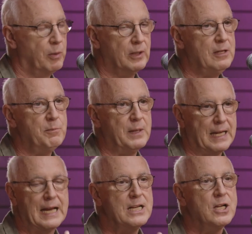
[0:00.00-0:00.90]
Believe
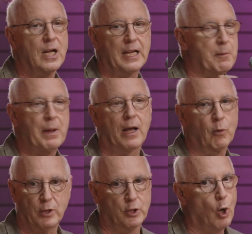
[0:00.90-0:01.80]
me, it isn't going to get
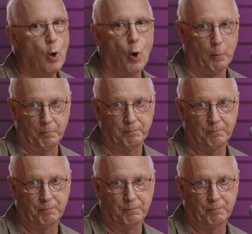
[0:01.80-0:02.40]
better when you go home.